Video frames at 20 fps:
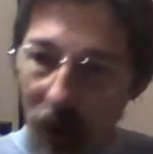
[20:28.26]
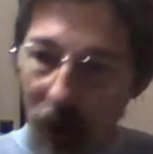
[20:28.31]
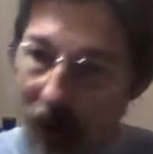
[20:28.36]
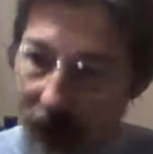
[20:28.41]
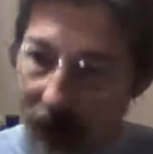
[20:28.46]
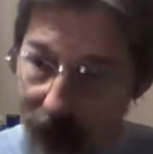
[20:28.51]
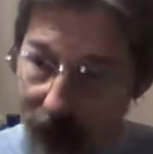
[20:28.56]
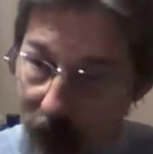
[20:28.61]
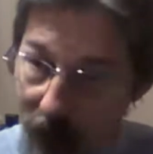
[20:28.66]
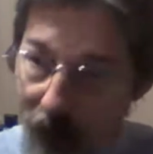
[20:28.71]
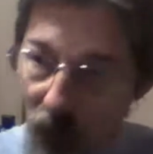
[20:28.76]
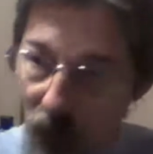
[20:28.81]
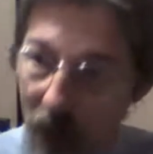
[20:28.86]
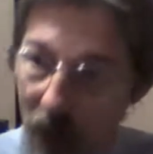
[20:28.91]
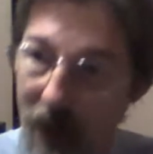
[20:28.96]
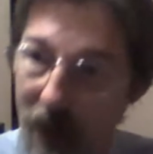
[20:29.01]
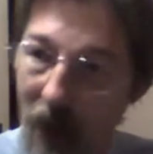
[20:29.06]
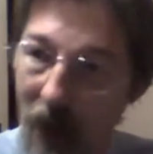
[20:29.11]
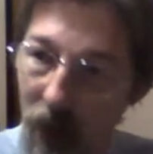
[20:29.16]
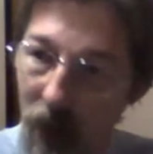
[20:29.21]
and the
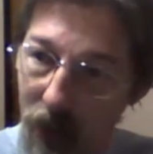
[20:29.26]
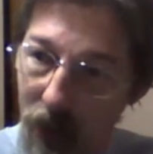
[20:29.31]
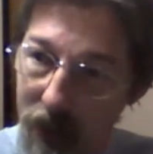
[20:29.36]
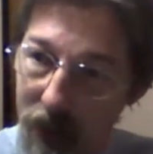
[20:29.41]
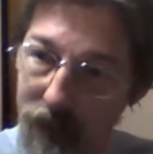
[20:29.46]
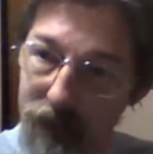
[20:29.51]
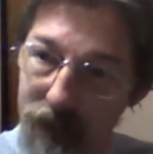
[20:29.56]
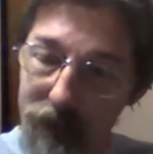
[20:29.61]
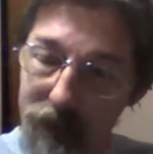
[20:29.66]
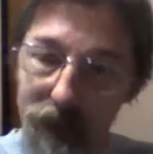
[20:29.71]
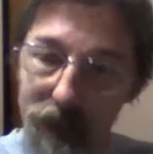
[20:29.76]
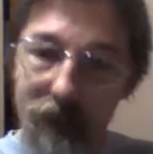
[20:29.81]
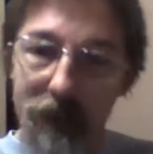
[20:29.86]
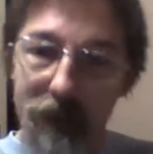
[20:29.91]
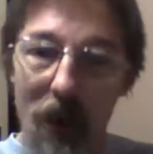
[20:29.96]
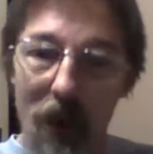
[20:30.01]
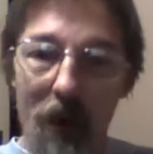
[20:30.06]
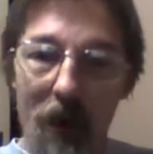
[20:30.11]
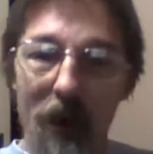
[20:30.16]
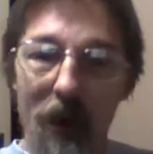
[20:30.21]
bright yellow
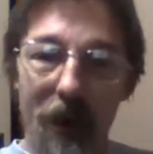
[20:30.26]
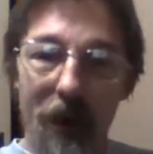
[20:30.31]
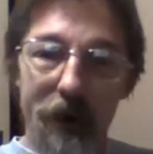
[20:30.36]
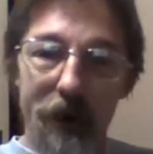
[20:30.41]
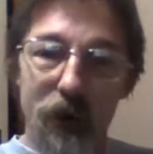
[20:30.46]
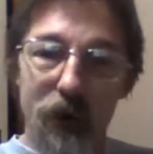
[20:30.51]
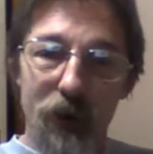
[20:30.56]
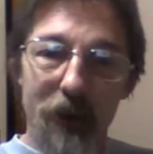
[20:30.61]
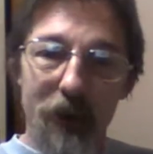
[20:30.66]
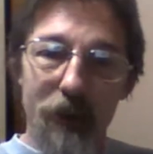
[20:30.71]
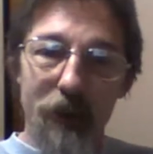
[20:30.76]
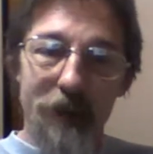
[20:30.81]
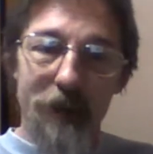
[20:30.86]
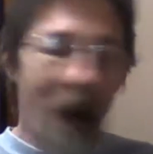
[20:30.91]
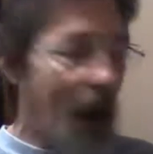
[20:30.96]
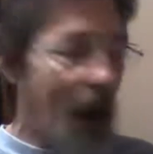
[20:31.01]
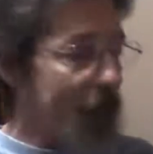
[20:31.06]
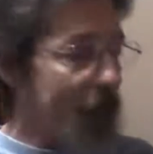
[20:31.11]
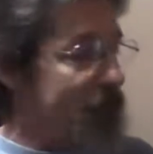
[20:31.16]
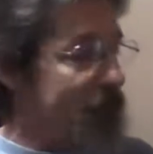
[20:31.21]
yard on the street was
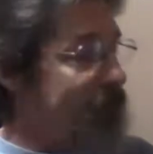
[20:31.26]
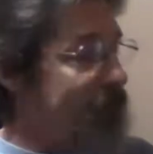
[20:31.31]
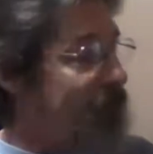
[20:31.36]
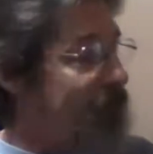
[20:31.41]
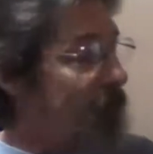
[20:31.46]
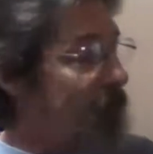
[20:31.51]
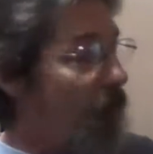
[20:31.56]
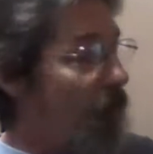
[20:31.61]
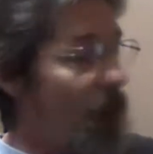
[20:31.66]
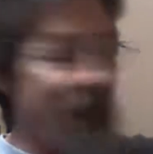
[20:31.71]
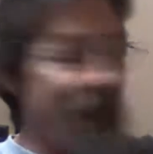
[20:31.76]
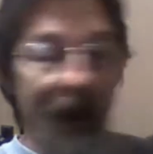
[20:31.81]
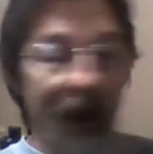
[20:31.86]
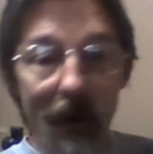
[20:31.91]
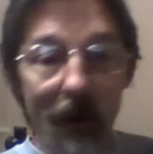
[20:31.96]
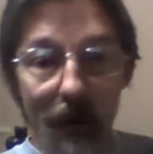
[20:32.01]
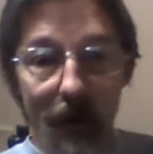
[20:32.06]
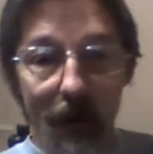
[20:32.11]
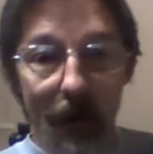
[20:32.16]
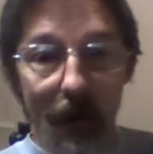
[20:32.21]
mine. All
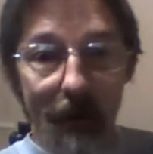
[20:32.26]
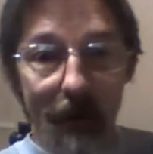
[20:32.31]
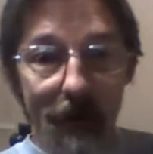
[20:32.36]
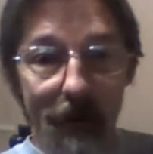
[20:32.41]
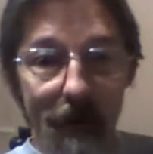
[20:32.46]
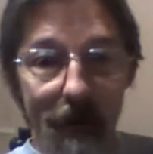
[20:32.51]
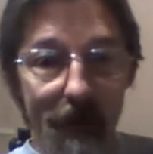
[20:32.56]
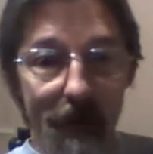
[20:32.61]
dandelions.